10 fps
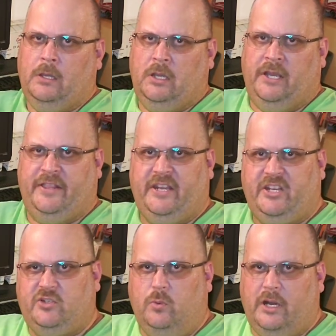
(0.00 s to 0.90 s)
and they
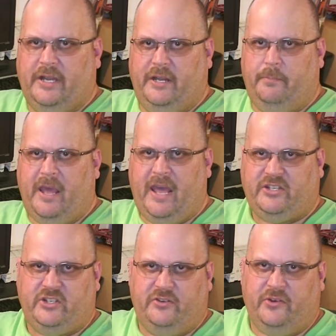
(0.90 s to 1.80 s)
just wanted it patched
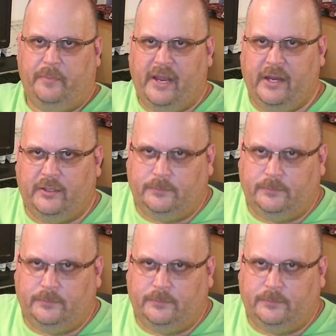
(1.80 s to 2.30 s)
and repaired.